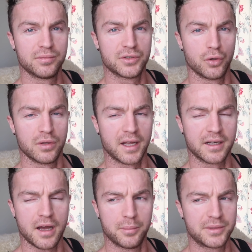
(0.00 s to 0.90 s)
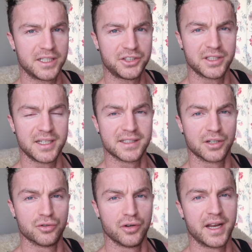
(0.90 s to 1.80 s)
So like competition is a
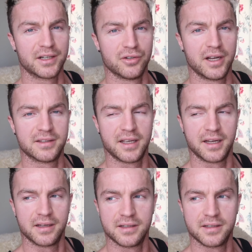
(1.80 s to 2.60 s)
great thing.